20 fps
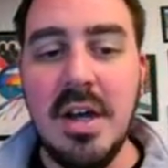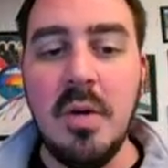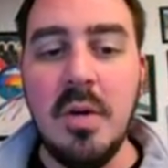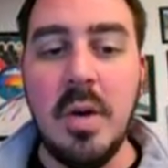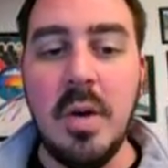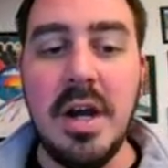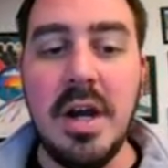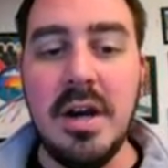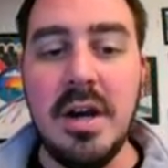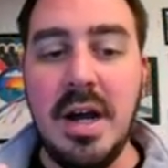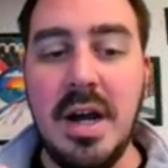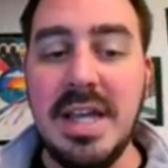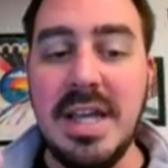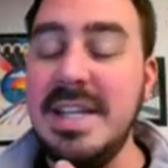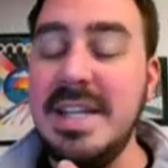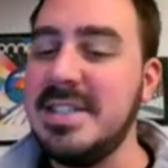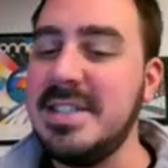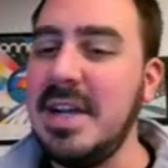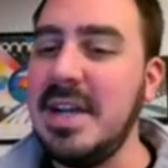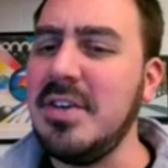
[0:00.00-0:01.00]
where
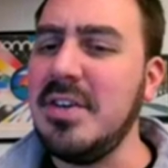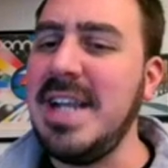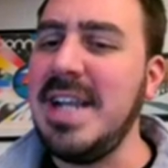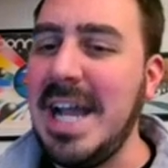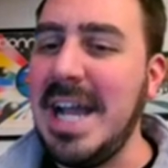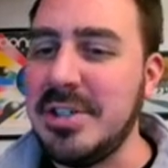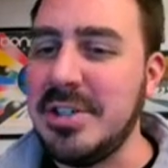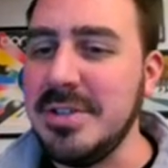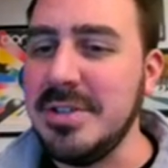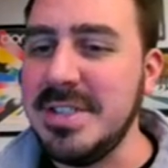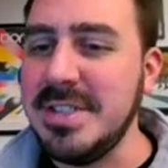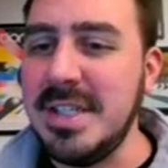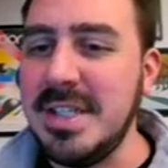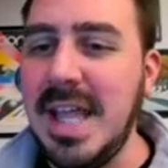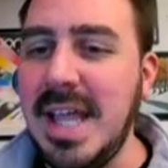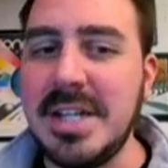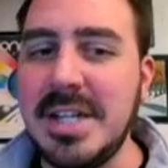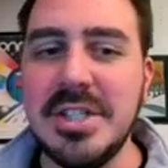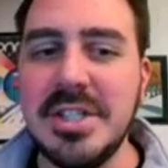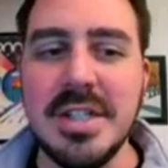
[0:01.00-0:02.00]
he discovered natural
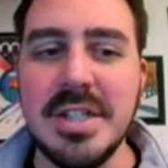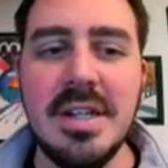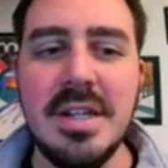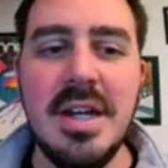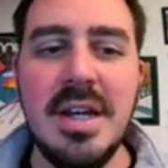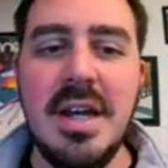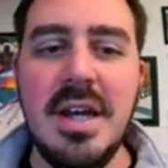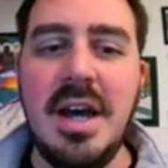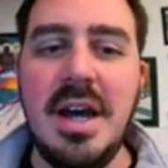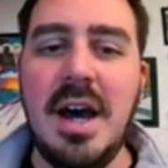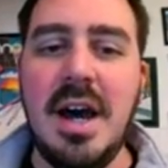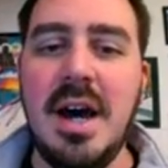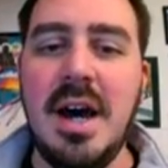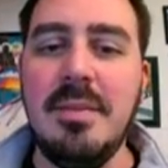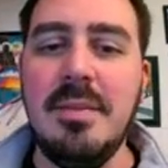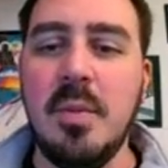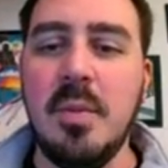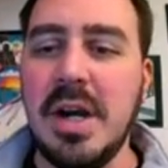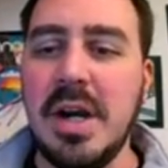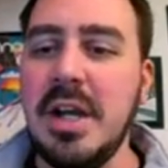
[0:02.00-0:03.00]
selection.
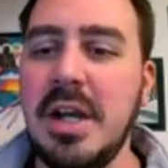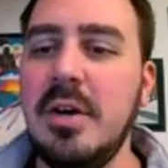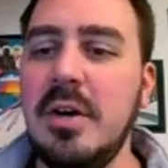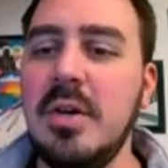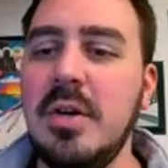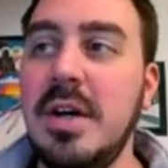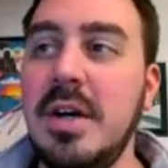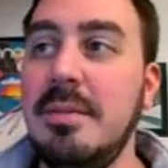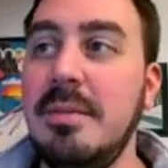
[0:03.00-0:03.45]
We're going to go